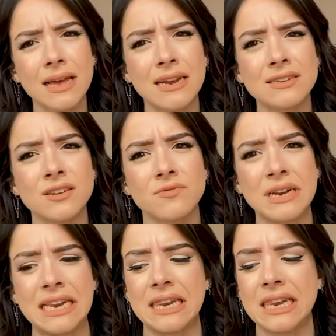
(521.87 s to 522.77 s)
And I didn't
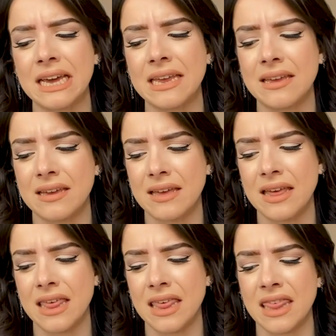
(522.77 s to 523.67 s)
really like
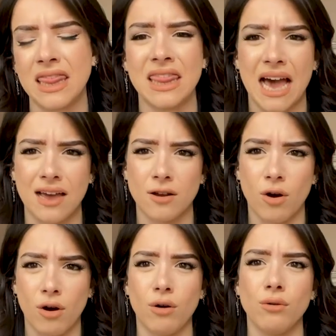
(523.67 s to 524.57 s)
that
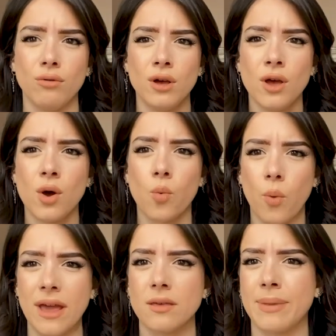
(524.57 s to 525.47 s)
whole
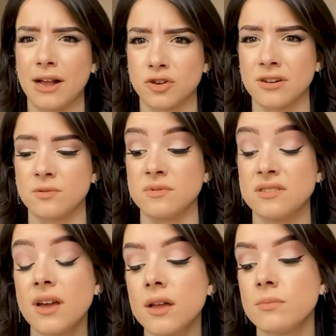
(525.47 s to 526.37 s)
way that Patroclus was done,